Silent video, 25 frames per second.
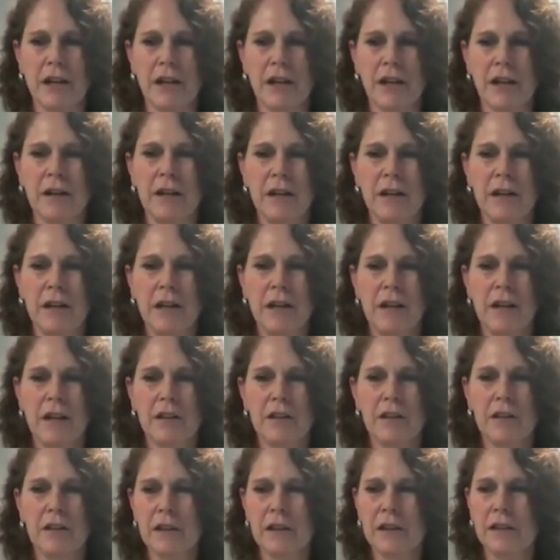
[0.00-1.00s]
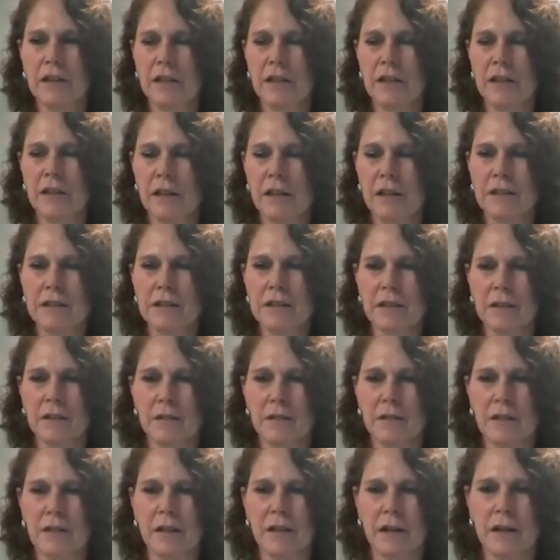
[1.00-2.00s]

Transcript: And look at the things that